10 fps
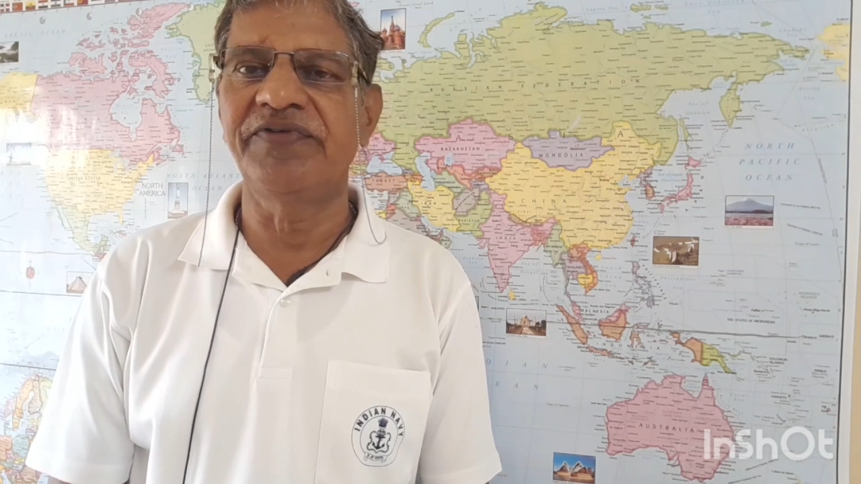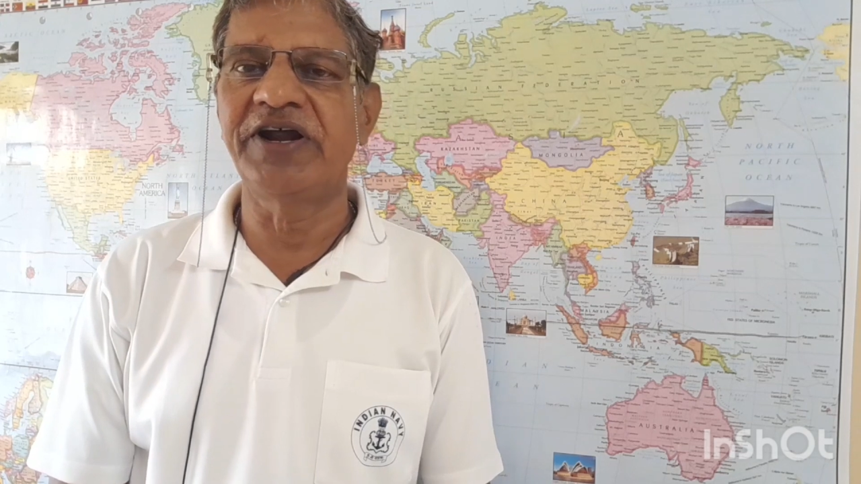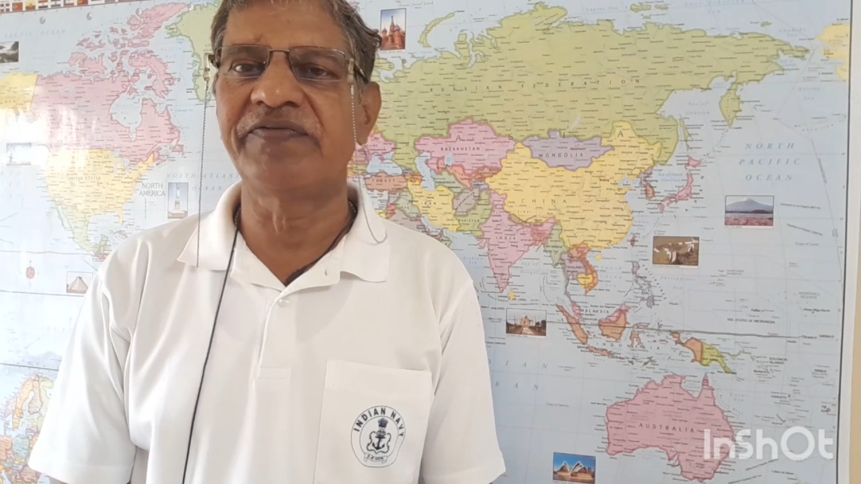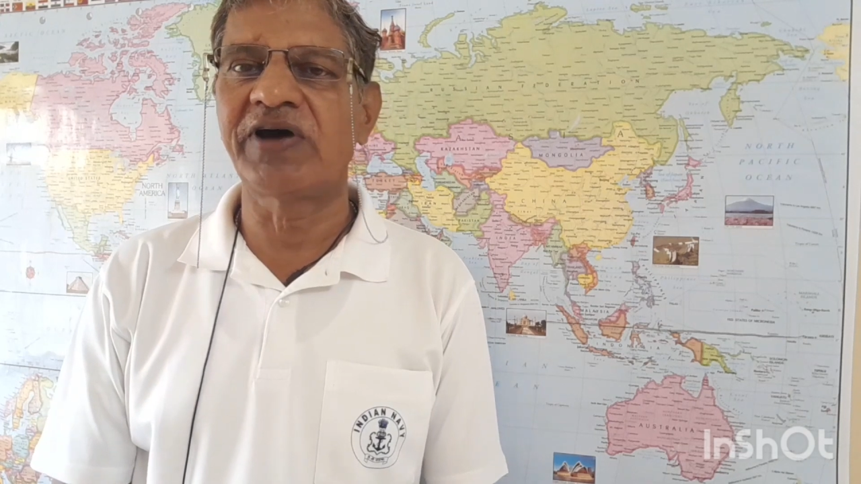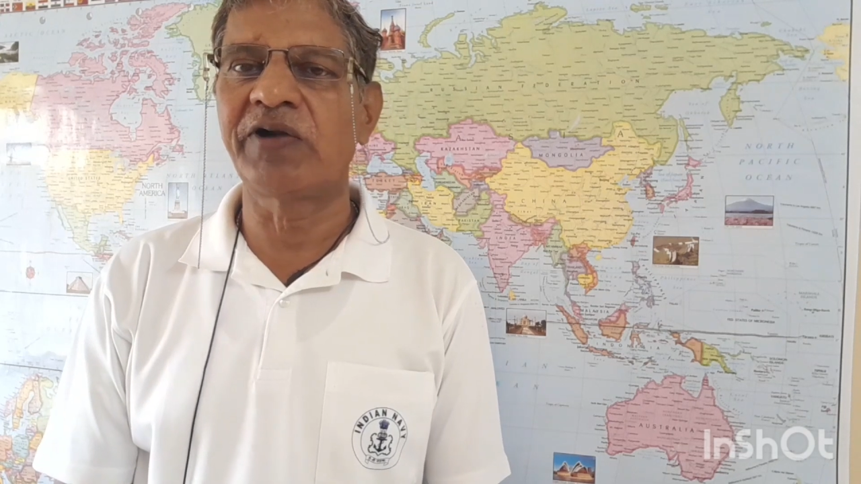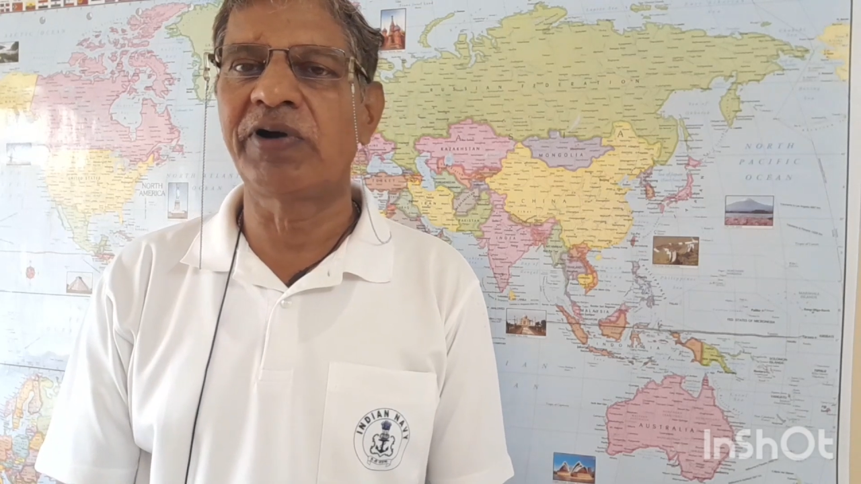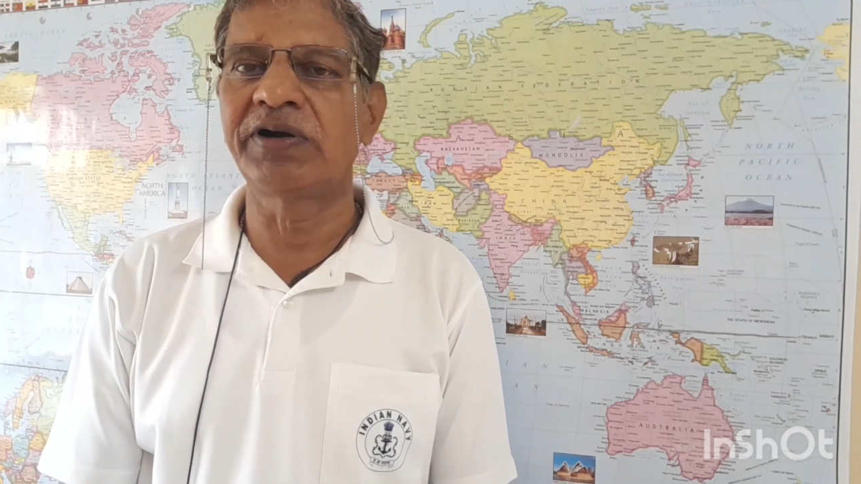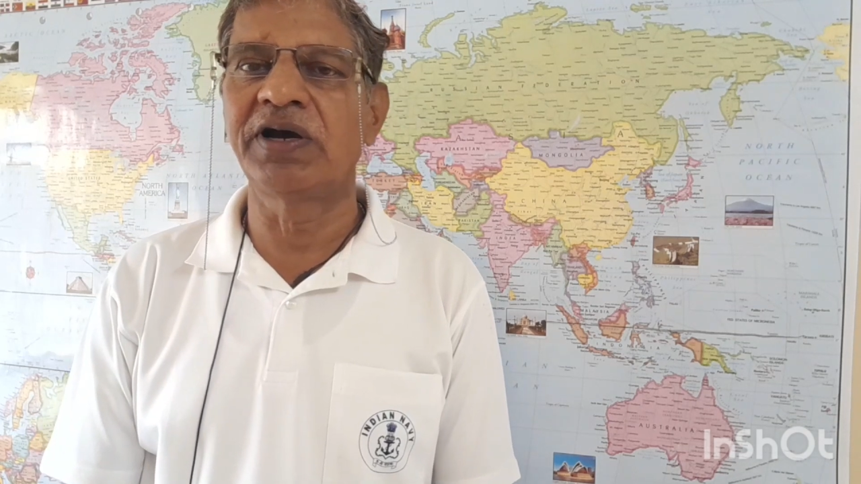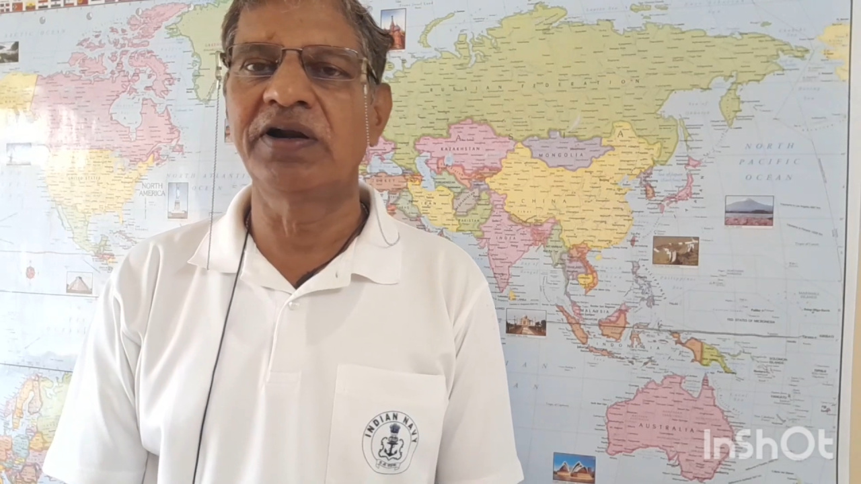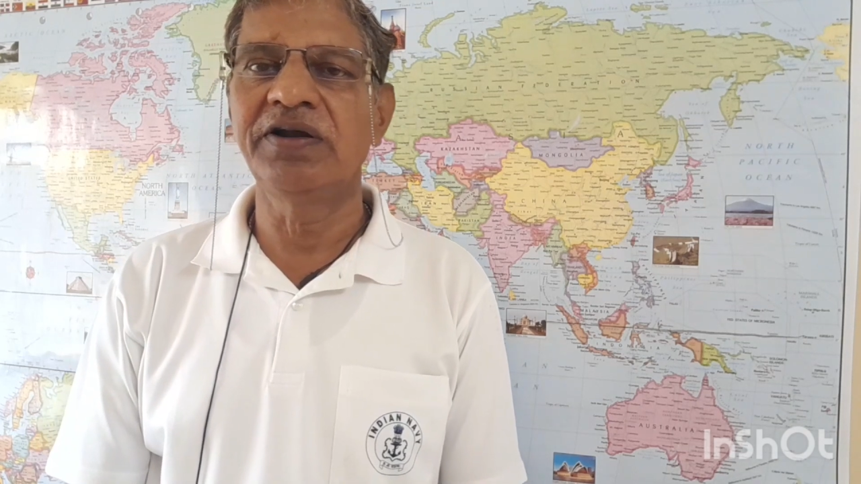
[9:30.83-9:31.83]
freight
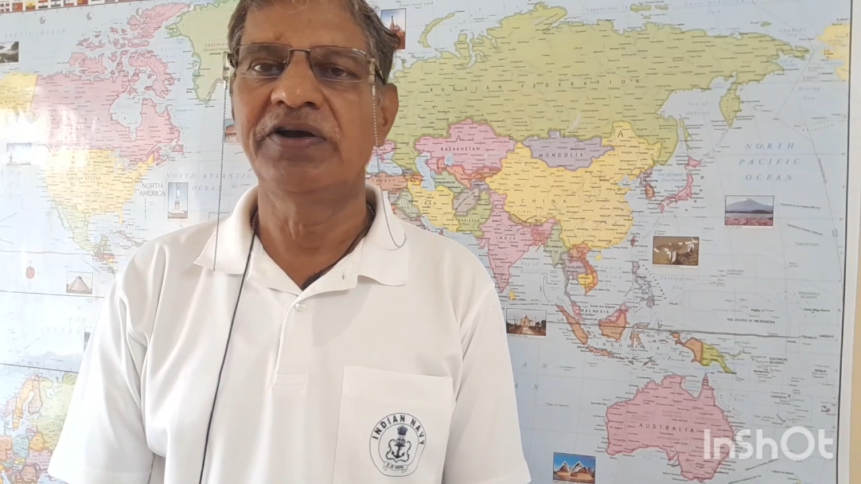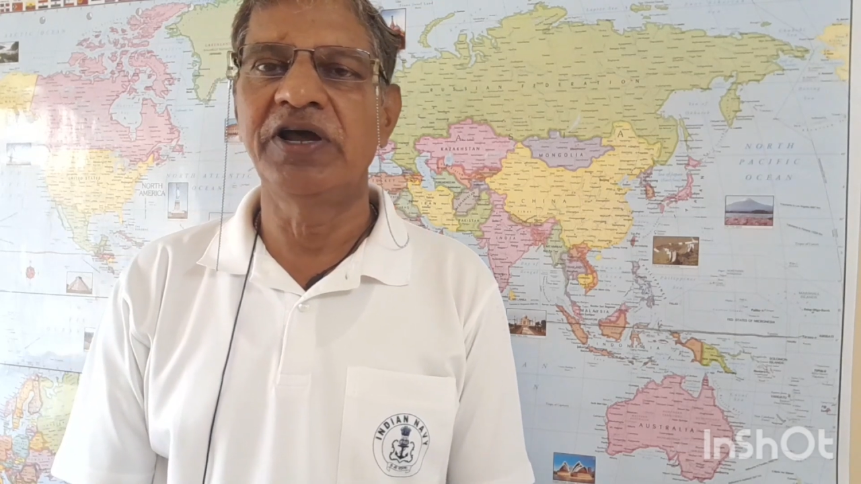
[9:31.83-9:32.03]
forwarder,